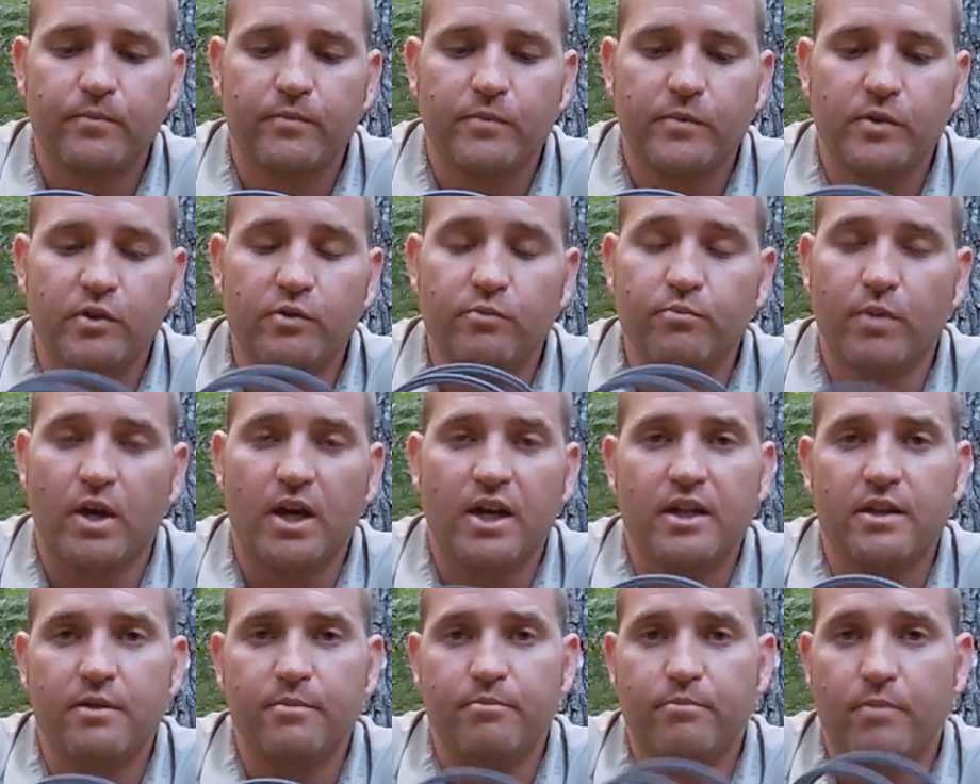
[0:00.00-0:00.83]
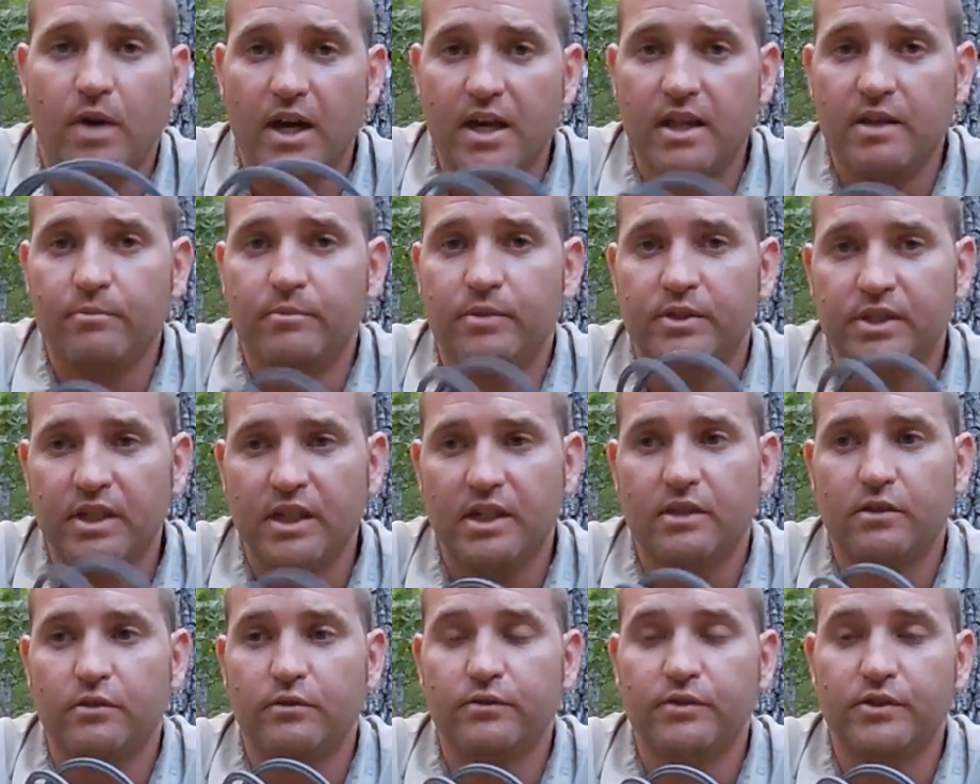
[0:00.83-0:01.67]
you can buy them by
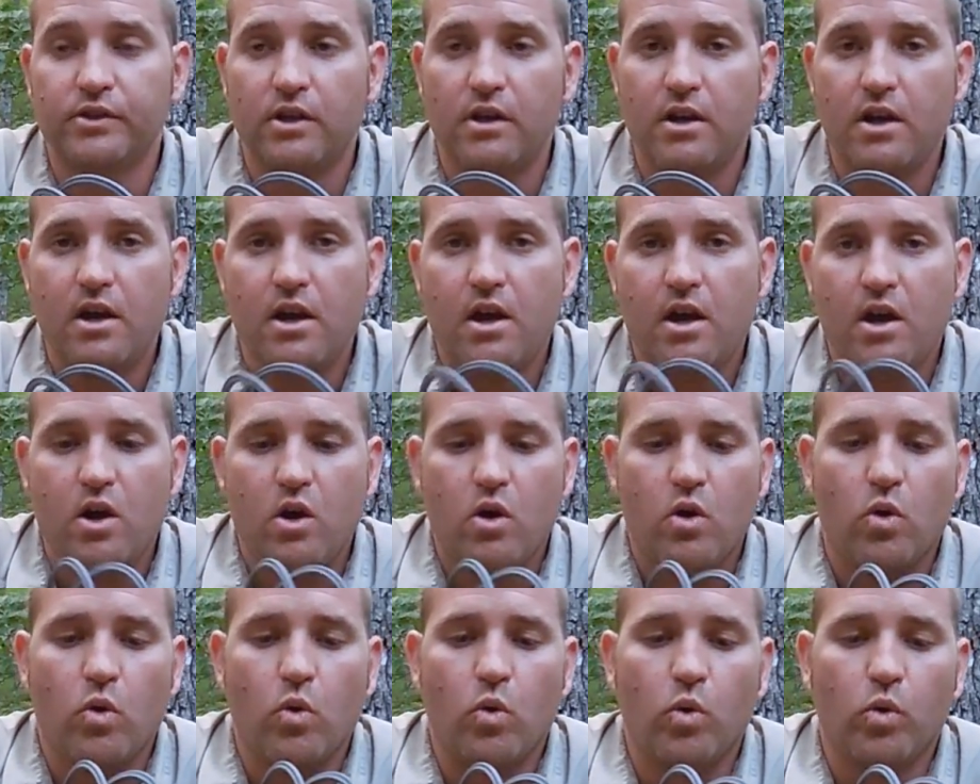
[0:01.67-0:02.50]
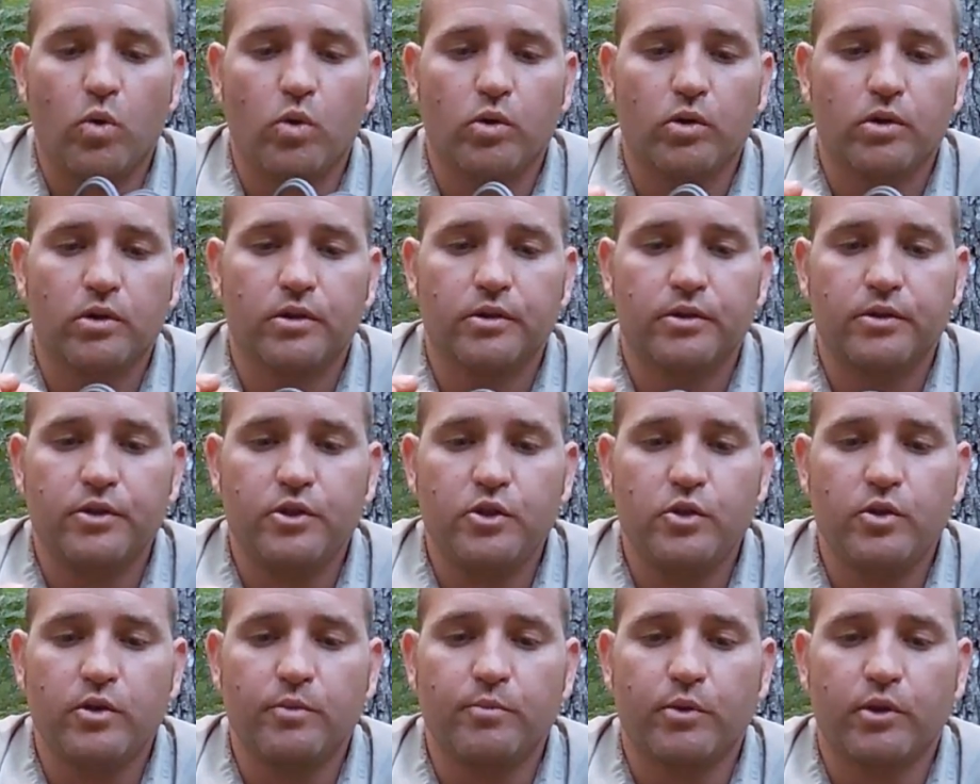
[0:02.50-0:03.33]
themselves, or
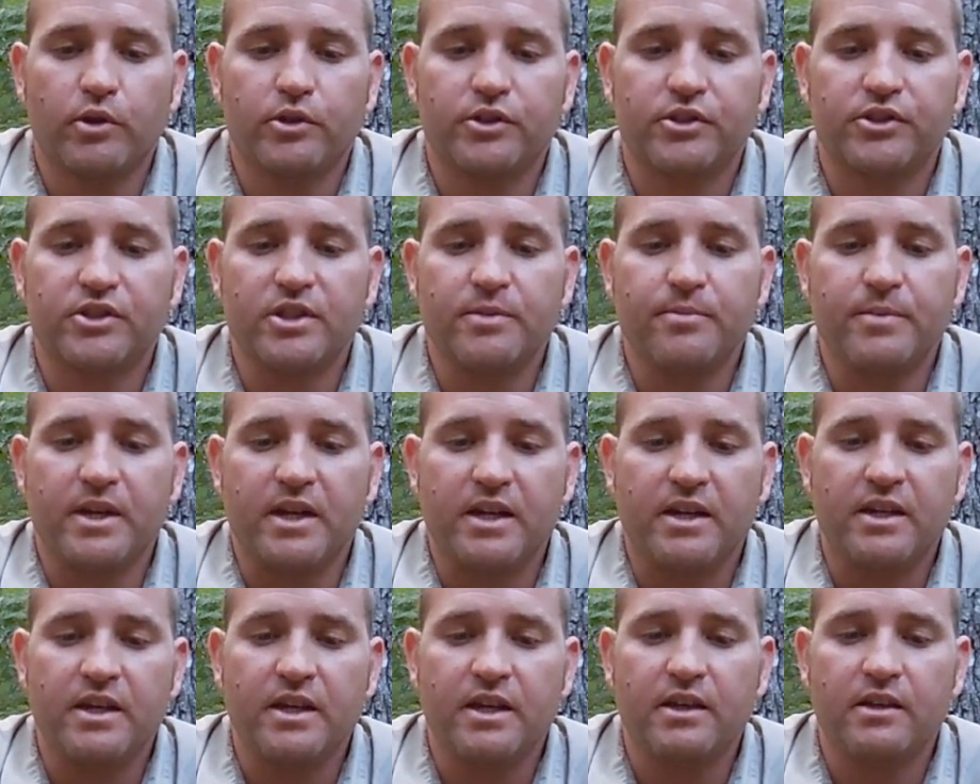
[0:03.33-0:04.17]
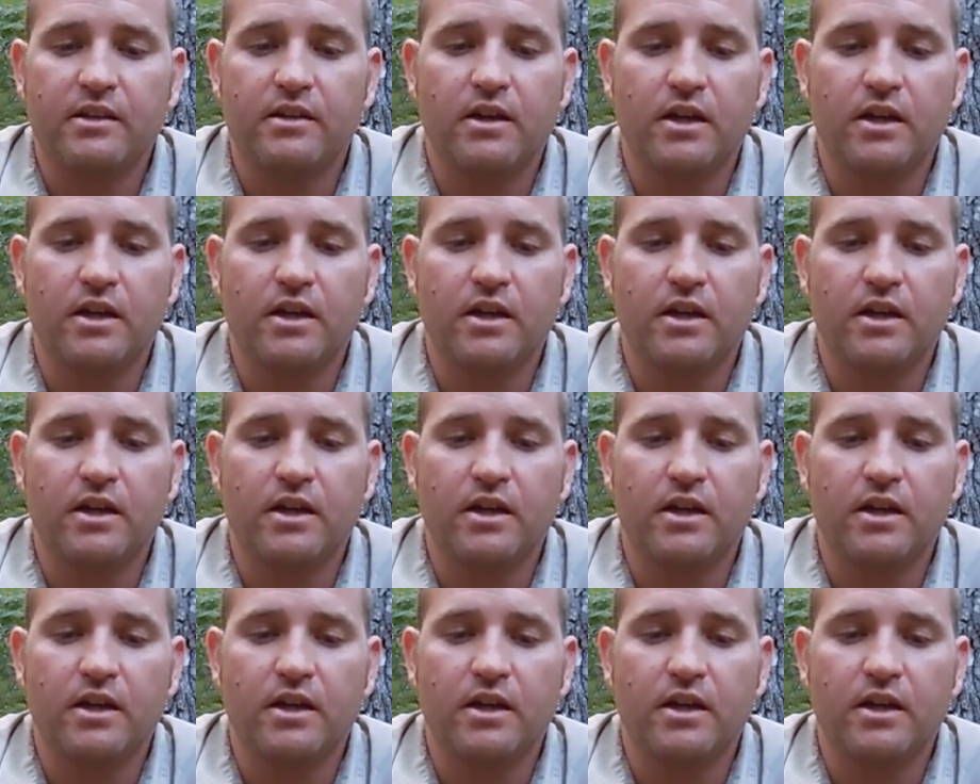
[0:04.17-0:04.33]
you can purchase them in a kit.